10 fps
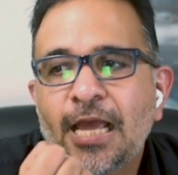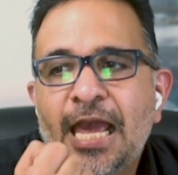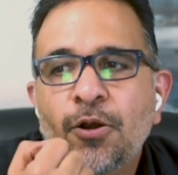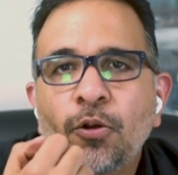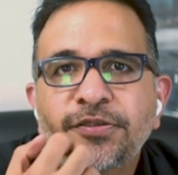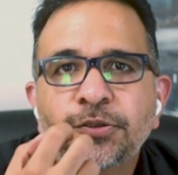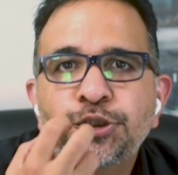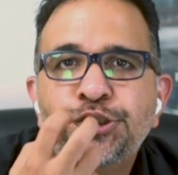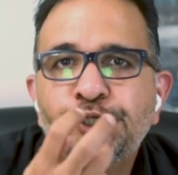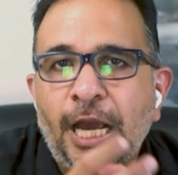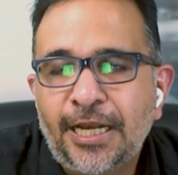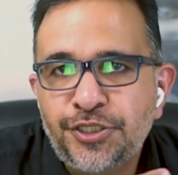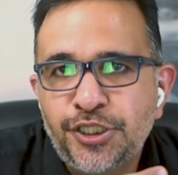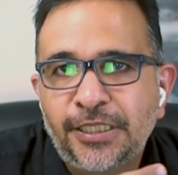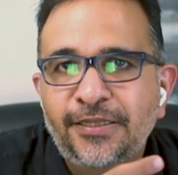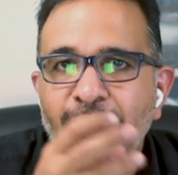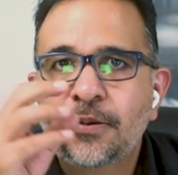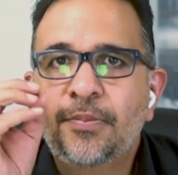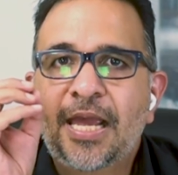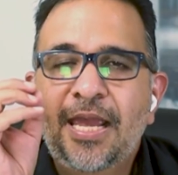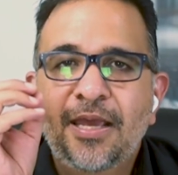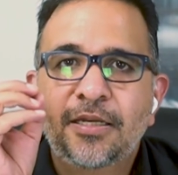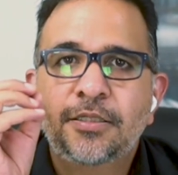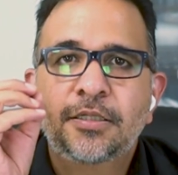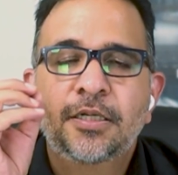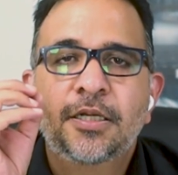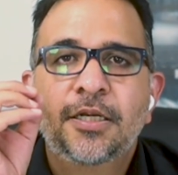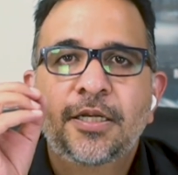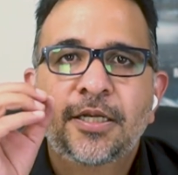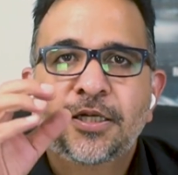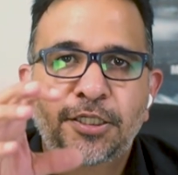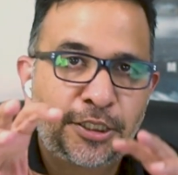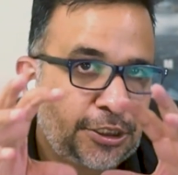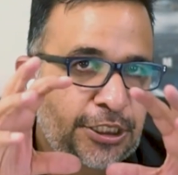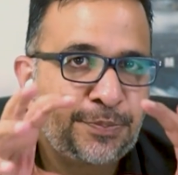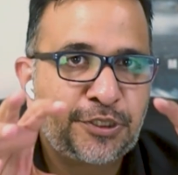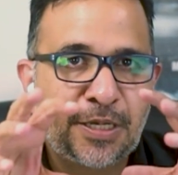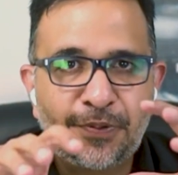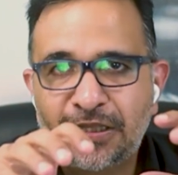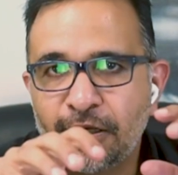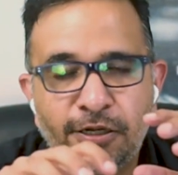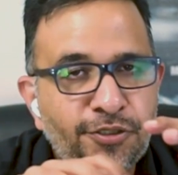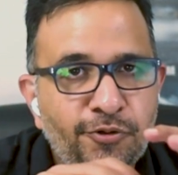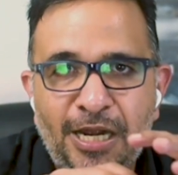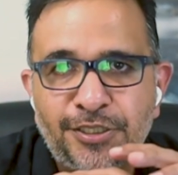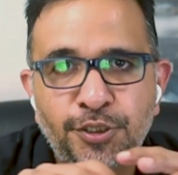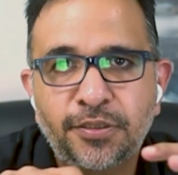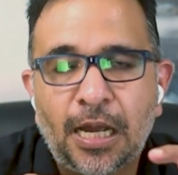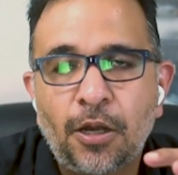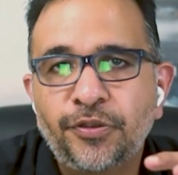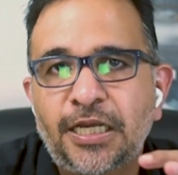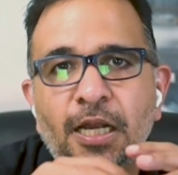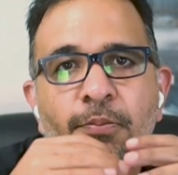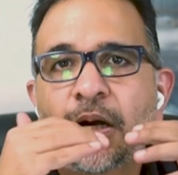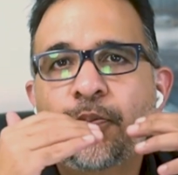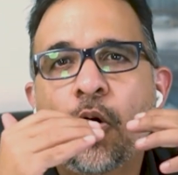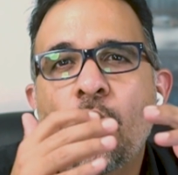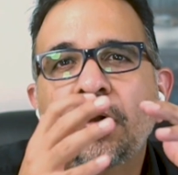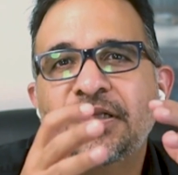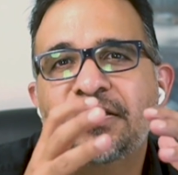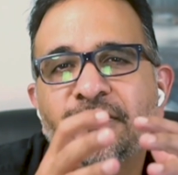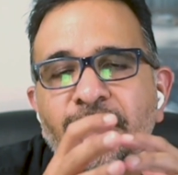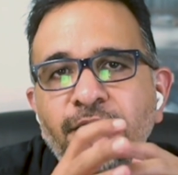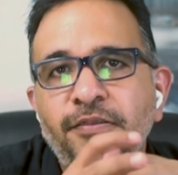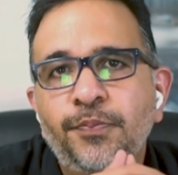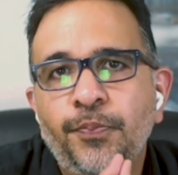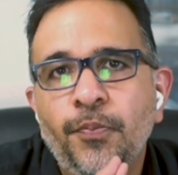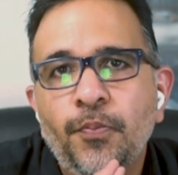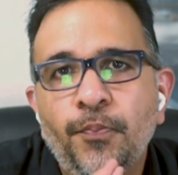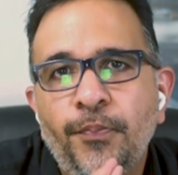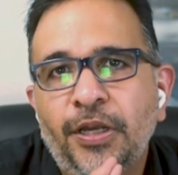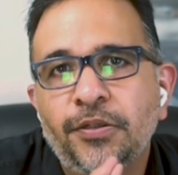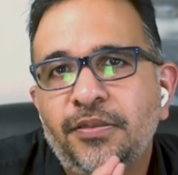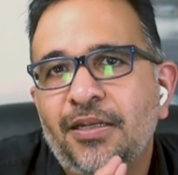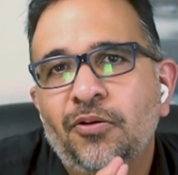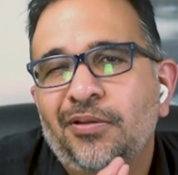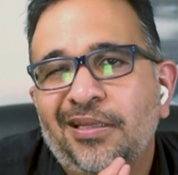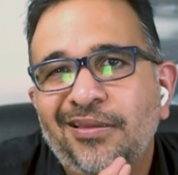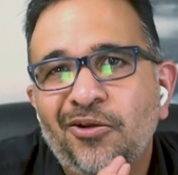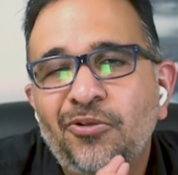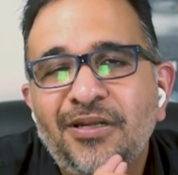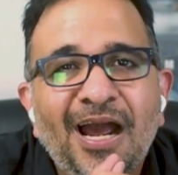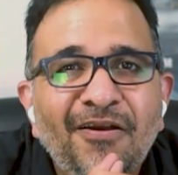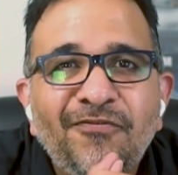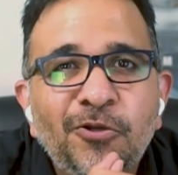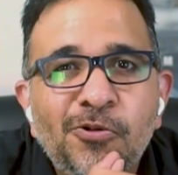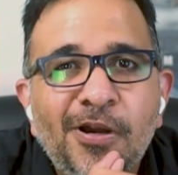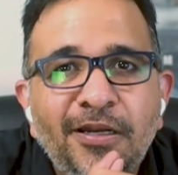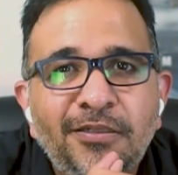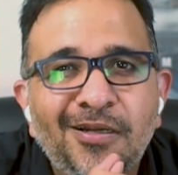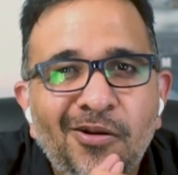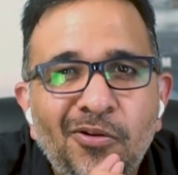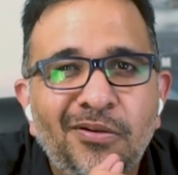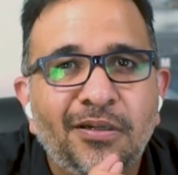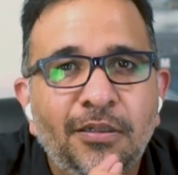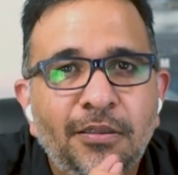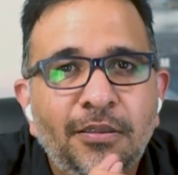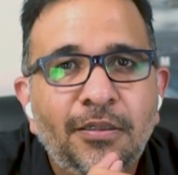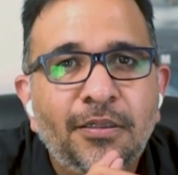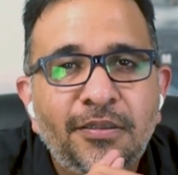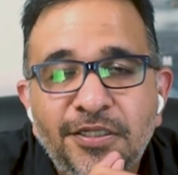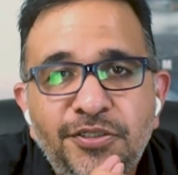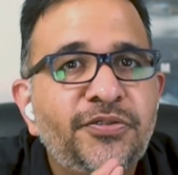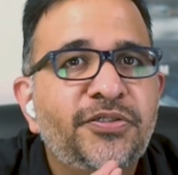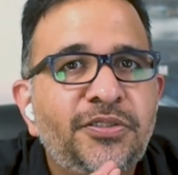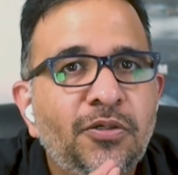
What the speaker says: and also challenging them in keep shaping their interactions, how they come up, all these things, because they don't have to go at it alone. They just